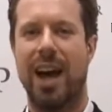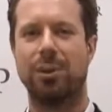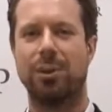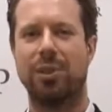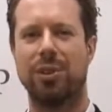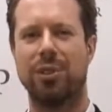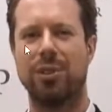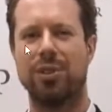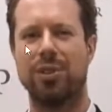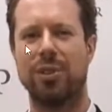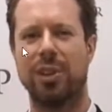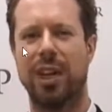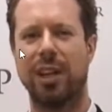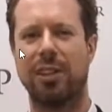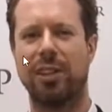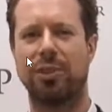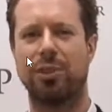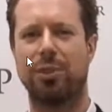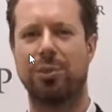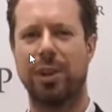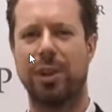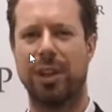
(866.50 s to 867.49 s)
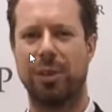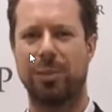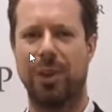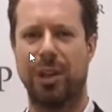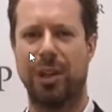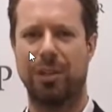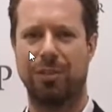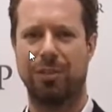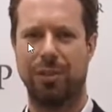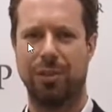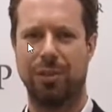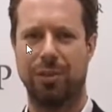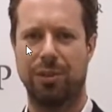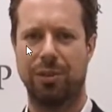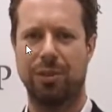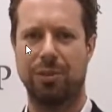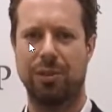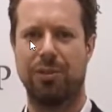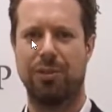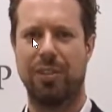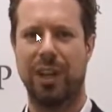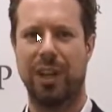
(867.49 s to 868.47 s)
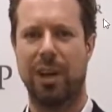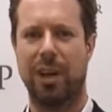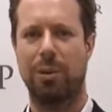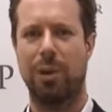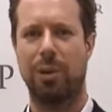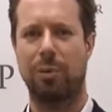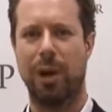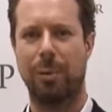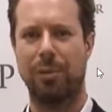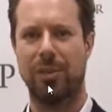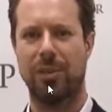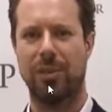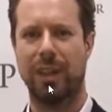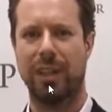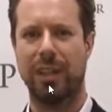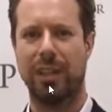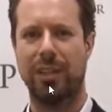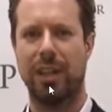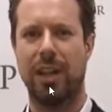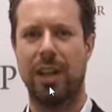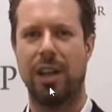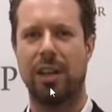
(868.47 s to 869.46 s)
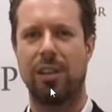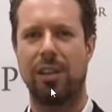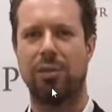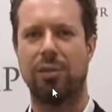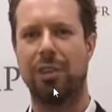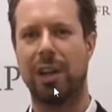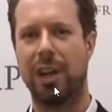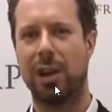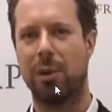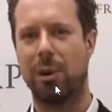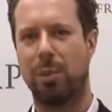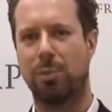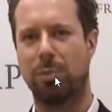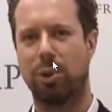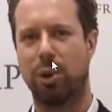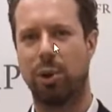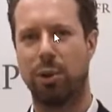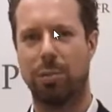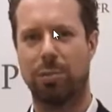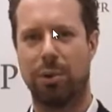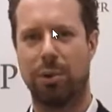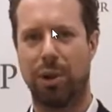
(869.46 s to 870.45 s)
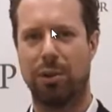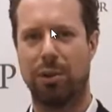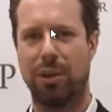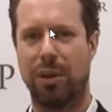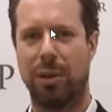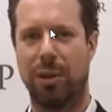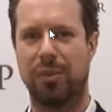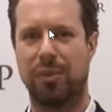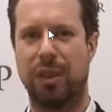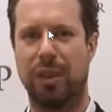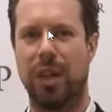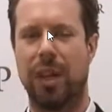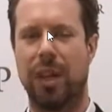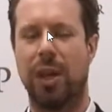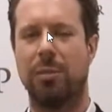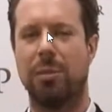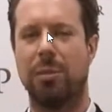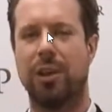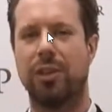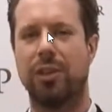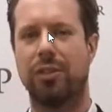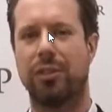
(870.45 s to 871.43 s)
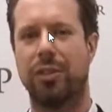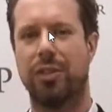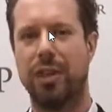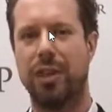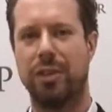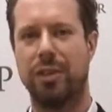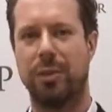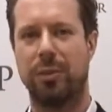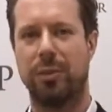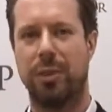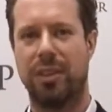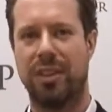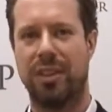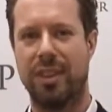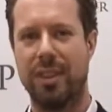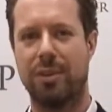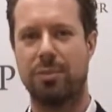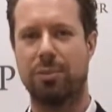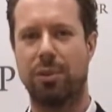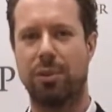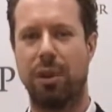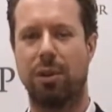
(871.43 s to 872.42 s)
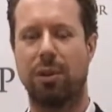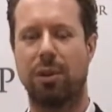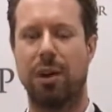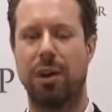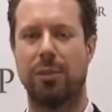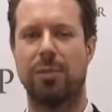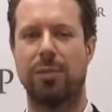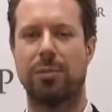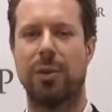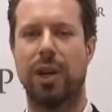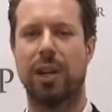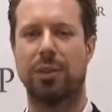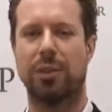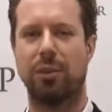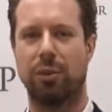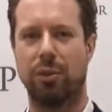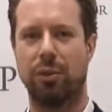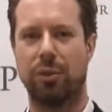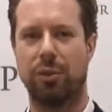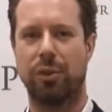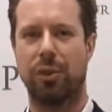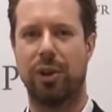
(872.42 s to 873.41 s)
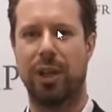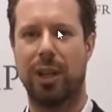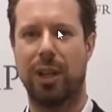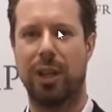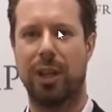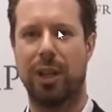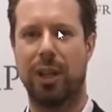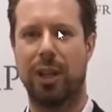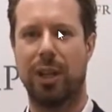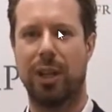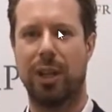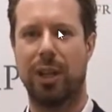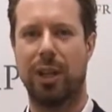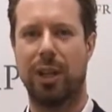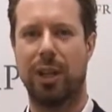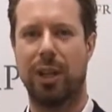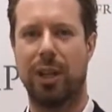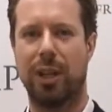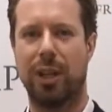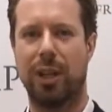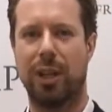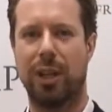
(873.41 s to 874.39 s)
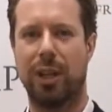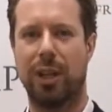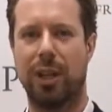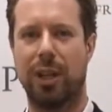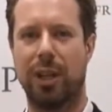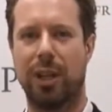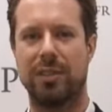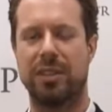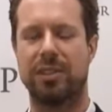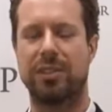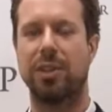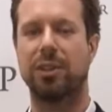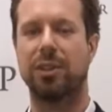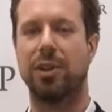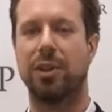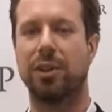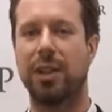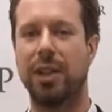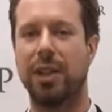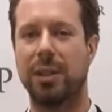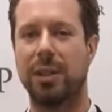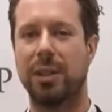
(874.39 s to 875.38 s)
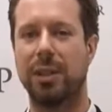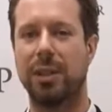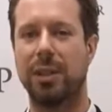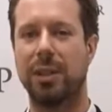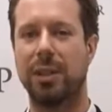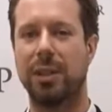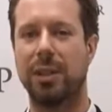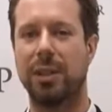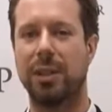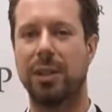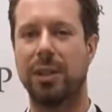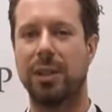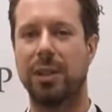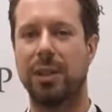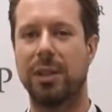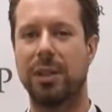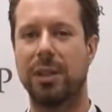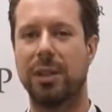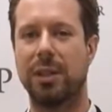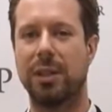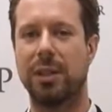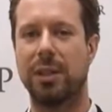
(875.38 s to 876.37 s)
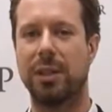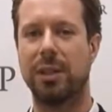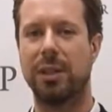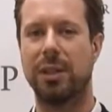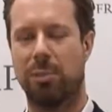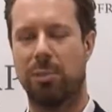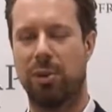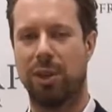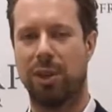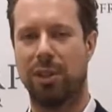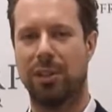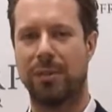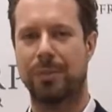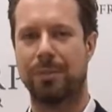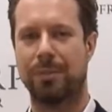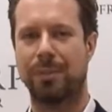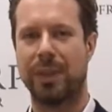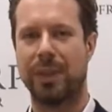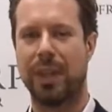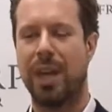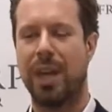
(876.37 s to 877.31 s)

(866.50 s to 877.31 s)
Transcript: I would also like to recommend you to check our website, to check our programs, because these programs might also help you to develop your business not only in Poland, but also abroad.